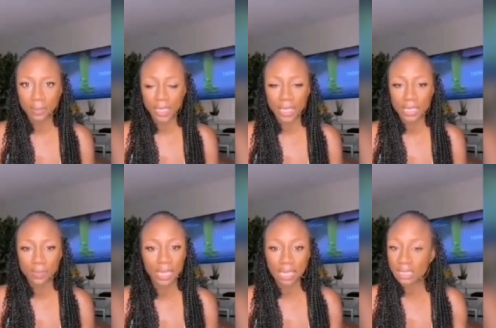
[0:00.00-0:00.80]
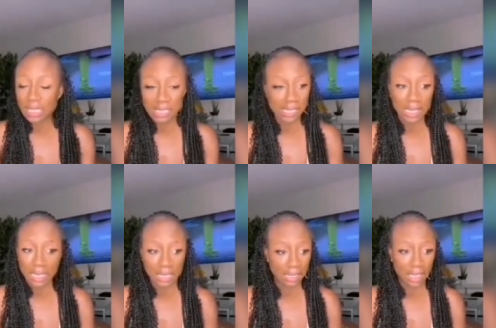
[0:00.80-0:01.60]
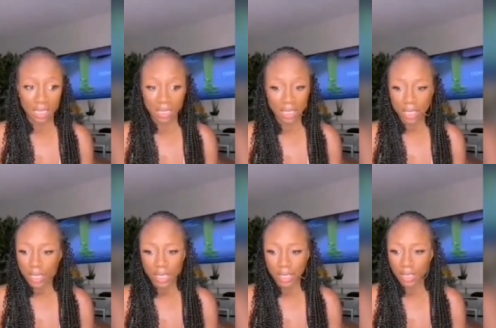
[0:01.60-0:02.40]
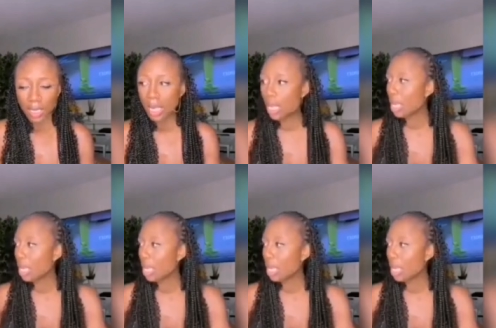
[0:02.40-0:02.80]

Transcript: He's blatantly stealing in.